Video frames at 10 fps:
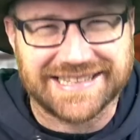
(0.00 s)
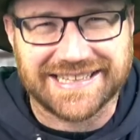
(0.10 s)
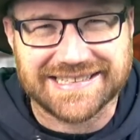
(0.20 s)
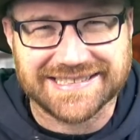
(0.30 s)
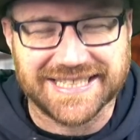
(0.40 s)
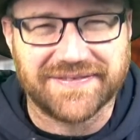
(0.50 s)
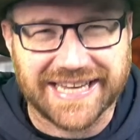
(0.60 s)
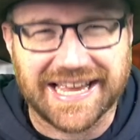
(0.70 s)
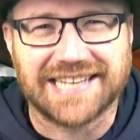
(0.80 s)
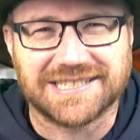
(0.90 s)
the
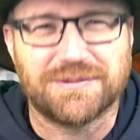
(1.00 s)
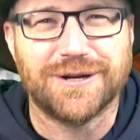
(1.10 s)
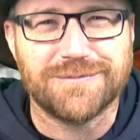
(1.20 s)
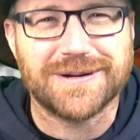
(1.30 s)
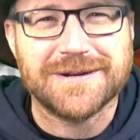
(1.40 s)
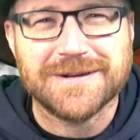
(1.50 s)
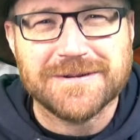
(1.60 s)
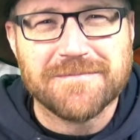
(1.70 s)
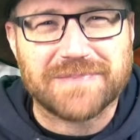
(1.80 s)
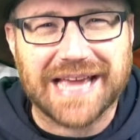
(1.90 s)
civet cat's poop,
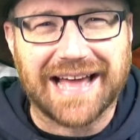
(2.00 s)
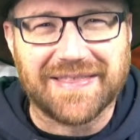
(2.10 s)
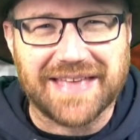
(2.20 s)
and